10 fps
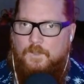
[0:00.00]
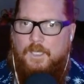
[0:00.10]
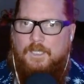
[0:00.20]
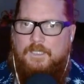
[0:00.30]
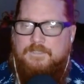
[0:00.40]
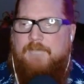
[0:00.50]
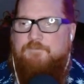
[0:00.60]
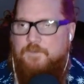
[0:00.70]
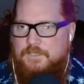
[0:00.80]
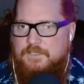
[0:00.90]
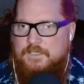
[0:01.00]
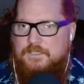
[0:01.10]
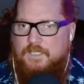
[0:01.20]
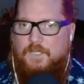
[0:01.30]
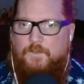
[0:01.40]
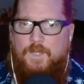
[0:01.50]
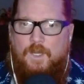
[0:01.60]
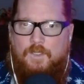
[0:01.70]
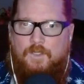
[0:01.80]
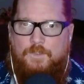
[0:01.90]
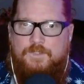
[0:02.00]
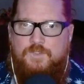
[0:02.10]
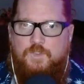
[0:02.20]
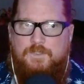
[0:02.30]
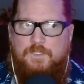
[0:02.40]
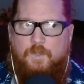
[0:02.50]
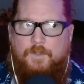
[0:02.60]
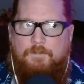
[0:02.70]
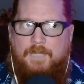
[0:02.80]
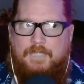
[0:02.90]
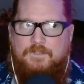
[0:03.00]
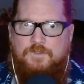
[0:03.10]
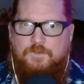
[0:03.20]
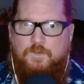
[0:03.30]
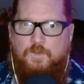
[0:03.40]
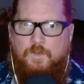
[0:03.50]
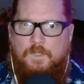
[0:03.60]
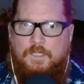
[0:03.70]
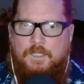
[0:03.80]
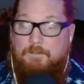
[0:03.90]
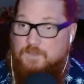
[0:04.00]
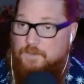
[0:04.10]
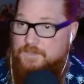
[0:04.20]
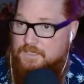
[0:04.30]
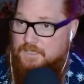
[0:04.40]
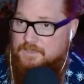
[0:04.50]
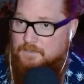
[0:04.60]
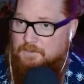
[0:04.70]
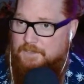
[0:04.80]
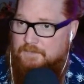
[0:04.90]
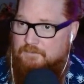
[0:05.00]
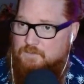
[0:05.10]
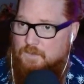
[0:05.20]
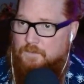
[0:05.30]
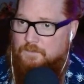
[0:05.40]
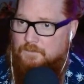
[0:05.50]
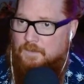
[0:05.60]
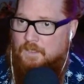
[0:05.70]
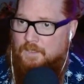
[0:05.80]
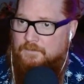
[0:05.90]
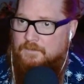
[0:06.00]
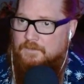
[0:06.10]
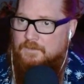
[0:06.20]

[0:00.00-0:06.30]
Yeah, because after this is done, we are going to be going back to episode 6, I believe, is what we're on,